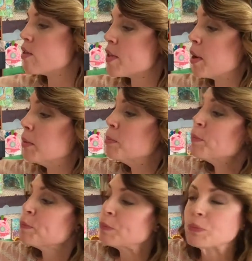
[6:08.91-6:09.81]
So
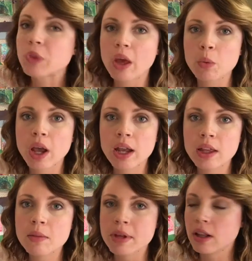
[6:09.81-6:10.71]
we're kind of
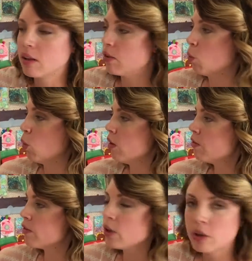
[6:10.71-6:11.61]
in the middle of a
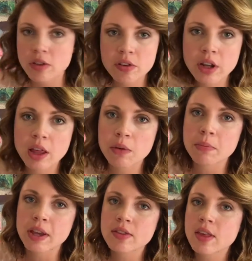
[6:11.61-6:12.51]
wolf unit study with
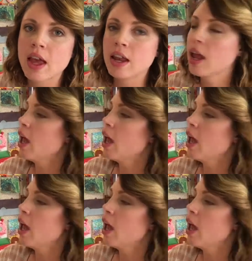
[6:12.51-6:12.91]
my son,